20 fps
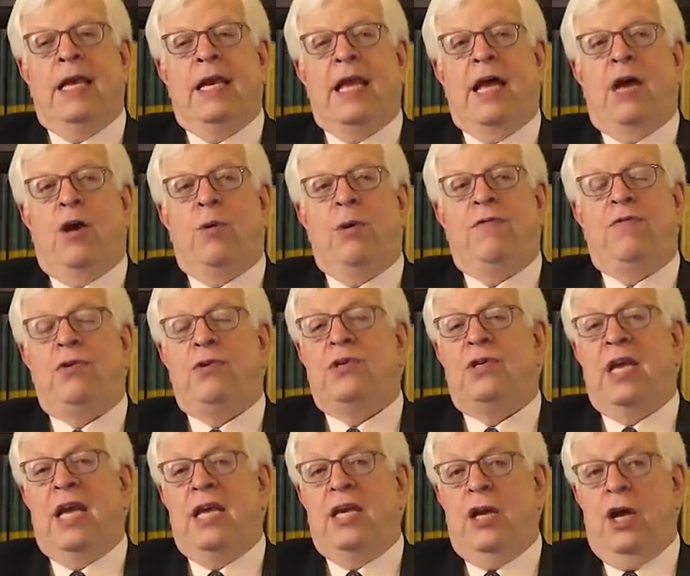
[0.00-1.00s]
Now, if you
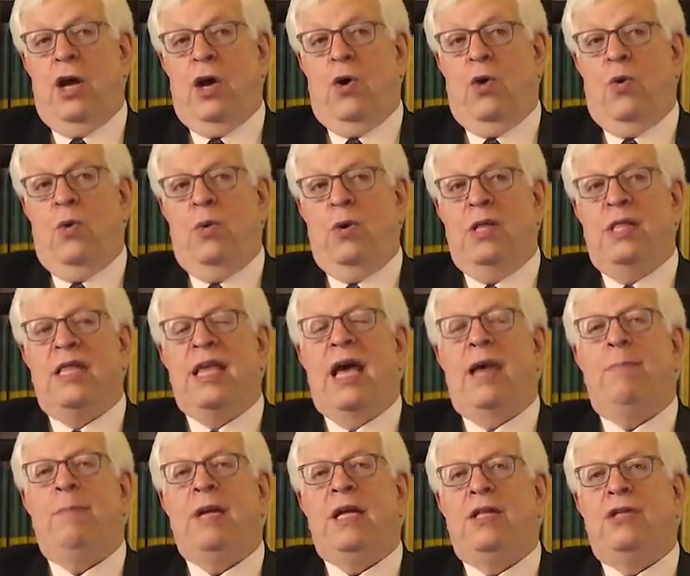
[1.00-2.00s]
say no,
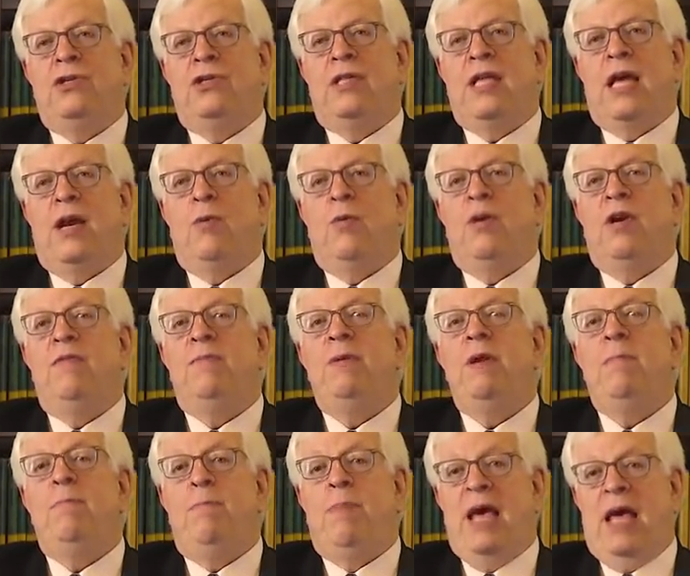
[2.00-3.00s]
that means that it would have
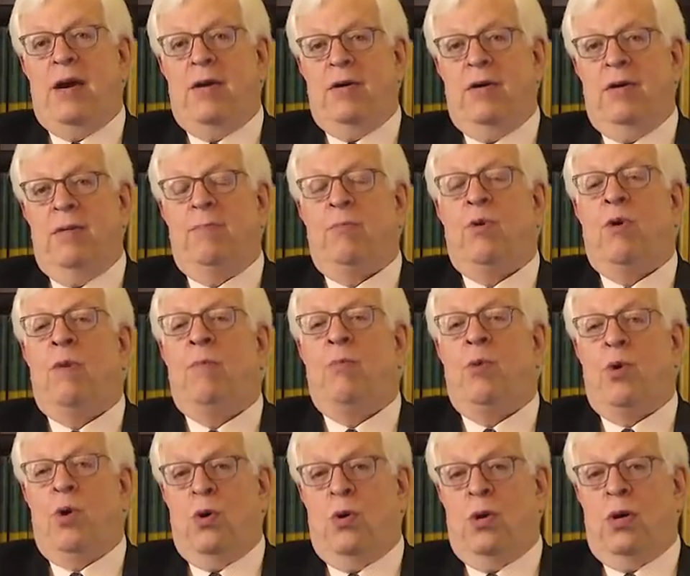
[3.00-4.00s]
been better, more
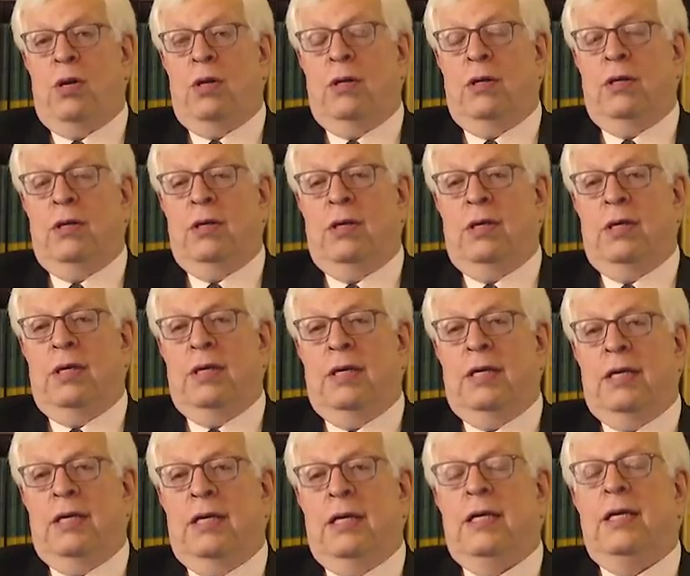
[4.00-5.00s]
moral.
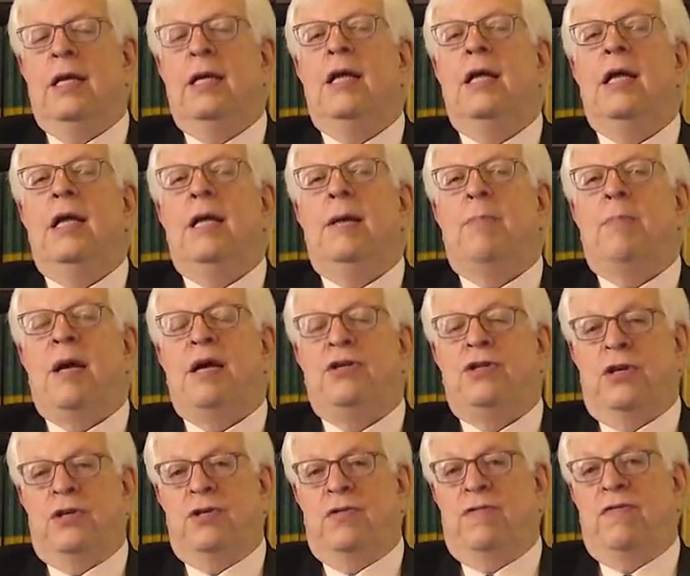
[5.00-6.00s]
By
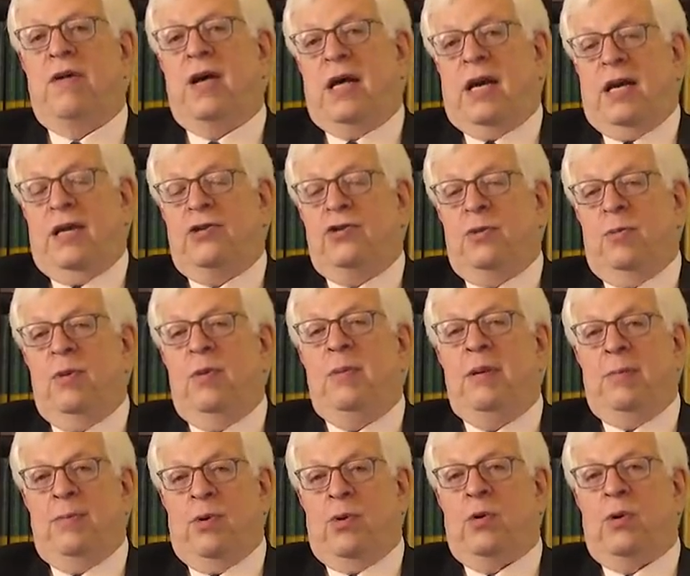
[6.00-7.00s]
justified, I assume you
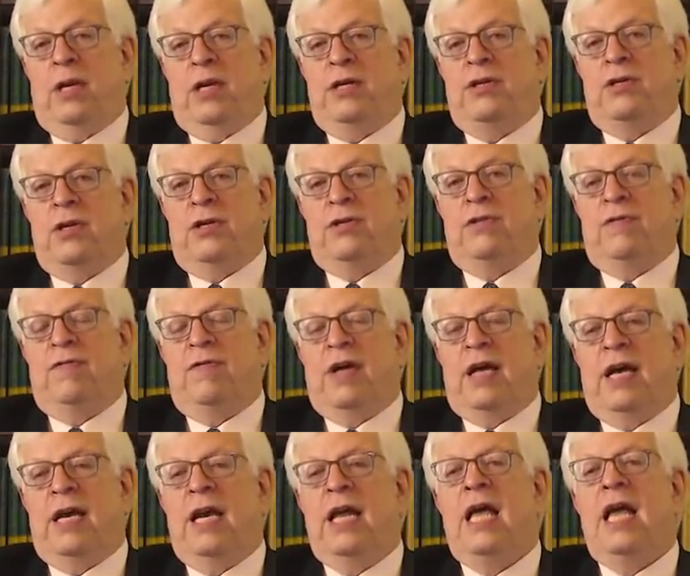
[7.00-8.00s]
mean morally
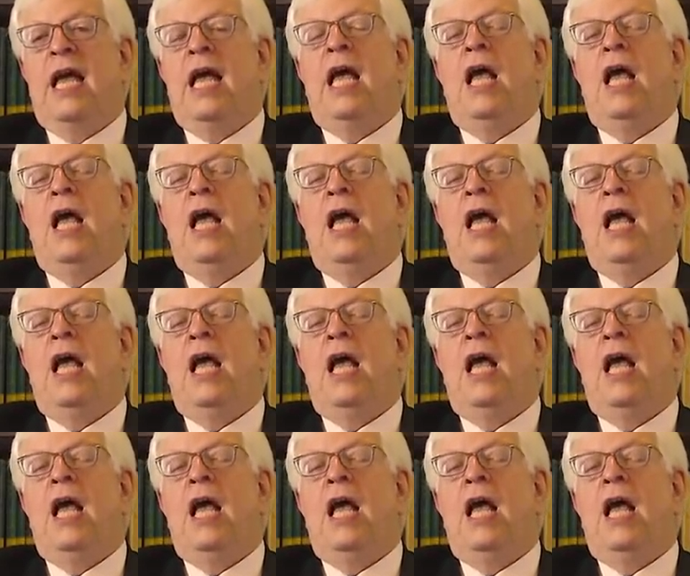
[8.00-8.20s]
justified.